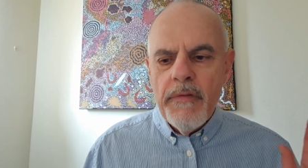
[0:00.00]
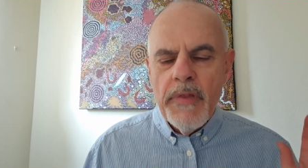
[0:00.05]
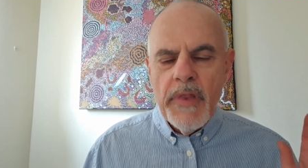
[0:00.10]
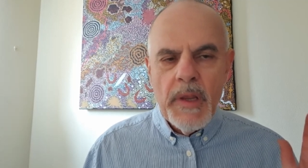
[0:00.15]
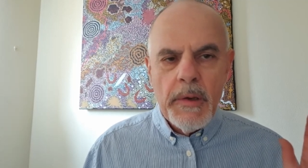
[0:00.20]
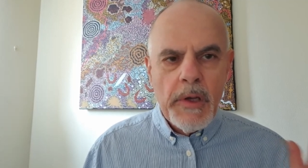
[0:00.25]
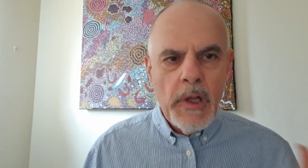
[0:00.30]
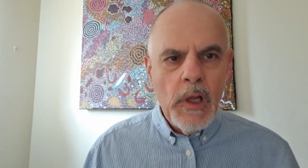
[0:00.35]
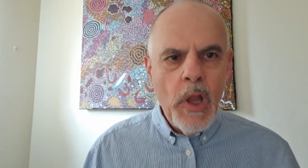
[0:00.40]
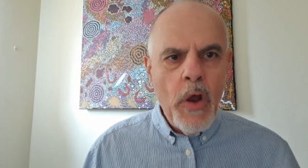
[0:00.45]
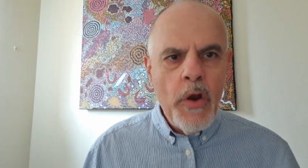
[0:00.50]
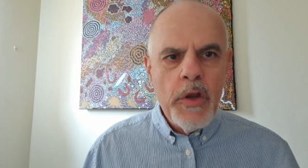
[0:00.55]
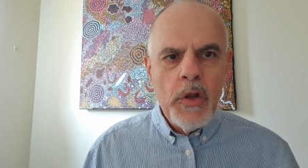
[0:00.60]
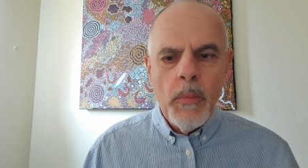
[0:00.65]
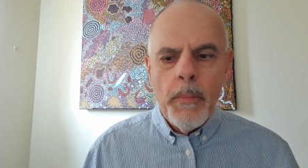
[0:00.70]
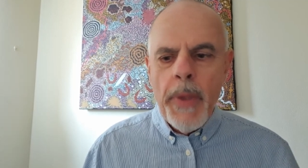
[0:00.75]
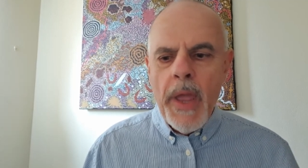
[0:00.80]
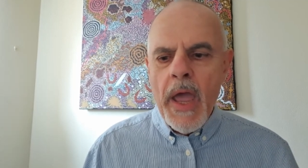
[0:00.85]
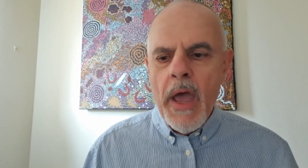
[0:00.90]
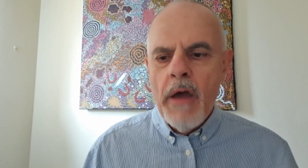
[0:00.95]
the colonial
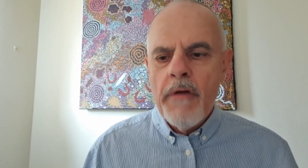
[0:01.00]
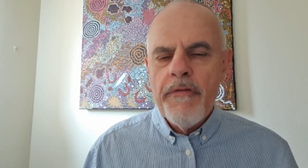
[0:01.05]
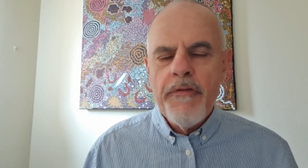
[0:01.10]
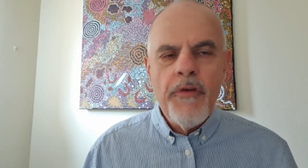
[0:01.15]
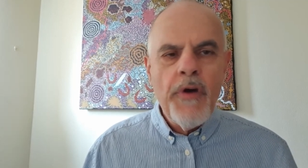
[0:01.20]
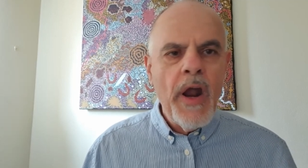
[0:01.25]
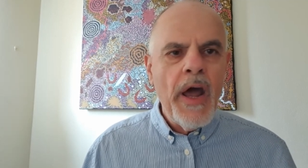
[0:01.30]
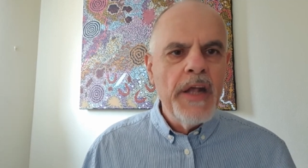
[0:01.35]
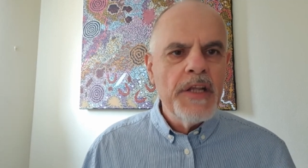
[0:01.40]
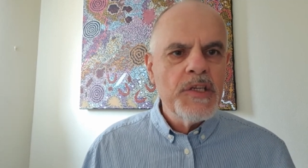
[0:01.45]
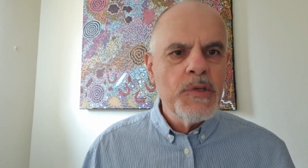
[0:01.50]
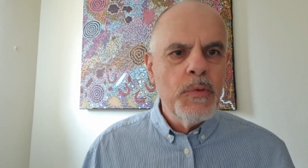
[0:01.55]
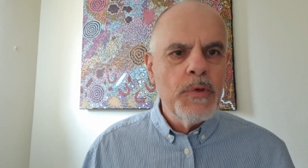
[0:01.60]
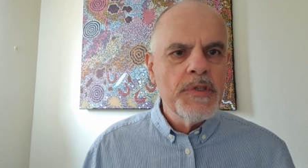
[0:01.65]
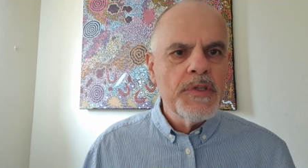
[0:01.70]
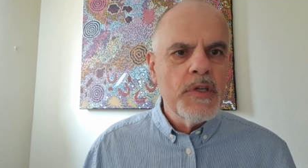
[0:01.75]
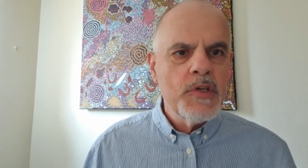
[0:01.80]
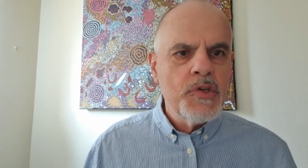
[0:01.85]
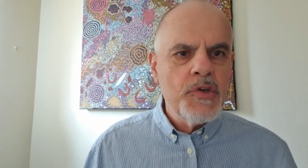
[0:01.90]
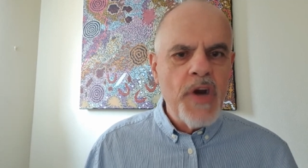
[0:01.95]
power France was
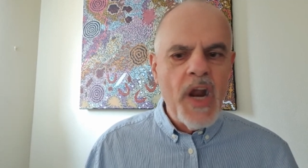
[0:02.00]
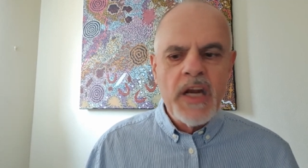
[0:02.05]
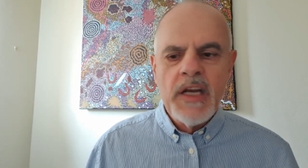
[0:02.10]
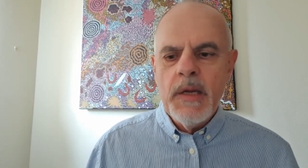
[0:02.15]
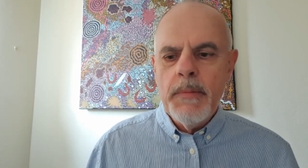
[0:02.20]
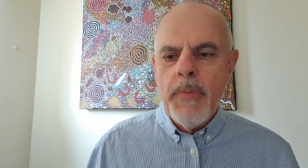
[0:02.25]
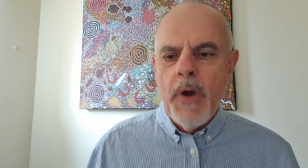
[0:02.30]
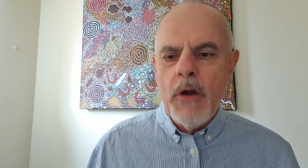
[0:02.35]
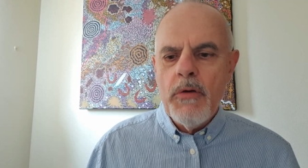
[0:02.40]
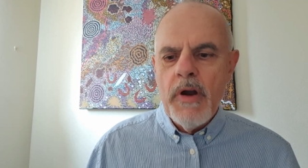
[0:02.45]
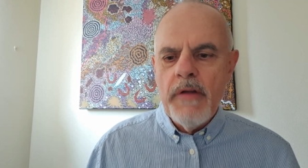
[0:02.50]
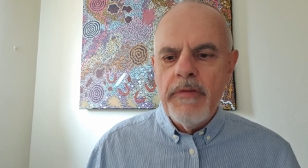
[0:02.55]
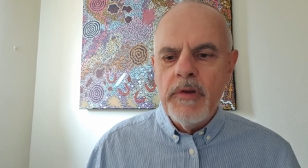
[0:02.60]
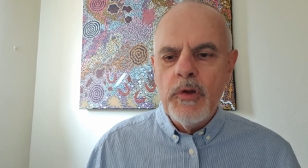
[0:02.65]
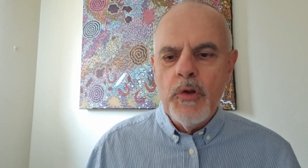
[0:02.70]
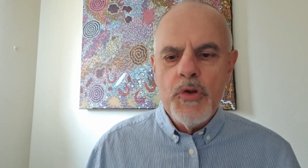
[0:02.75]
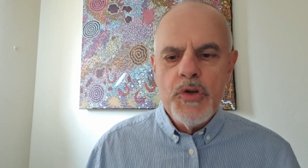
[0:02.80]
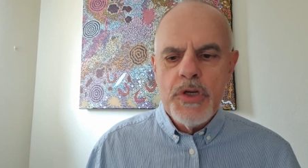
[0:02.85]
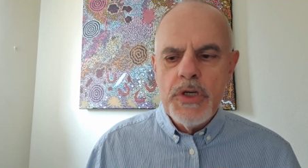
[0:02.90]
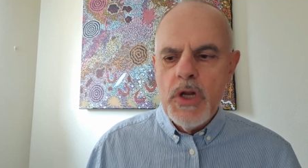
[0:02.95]
distracted by
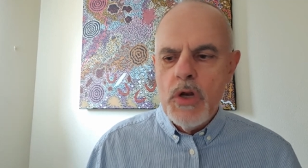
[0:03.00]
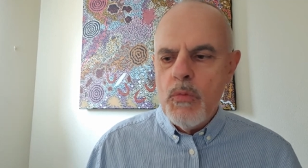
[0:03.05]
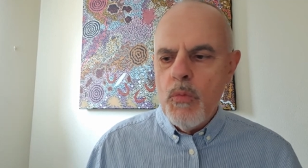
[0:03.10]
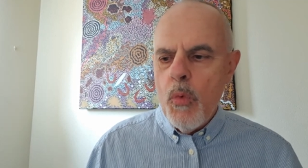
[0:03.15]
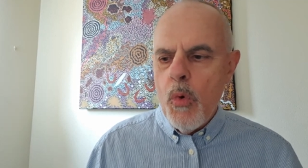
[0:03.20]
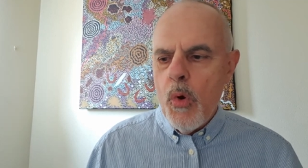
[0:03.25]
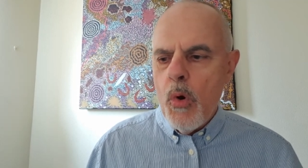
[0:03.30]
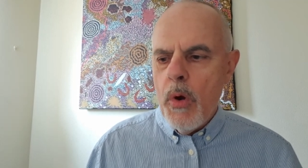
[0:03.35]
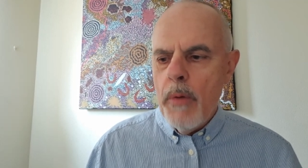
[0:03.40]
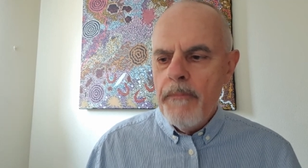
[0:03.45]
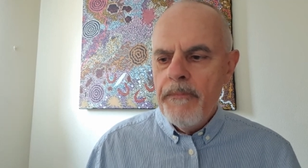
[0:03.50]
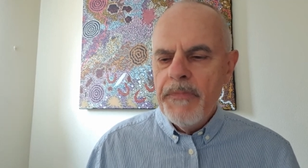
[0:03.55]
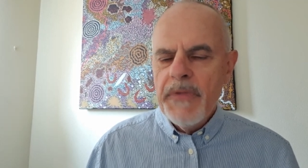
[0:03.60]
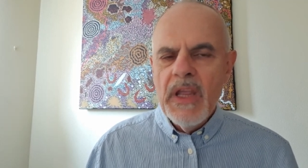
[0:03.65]
revolution and war.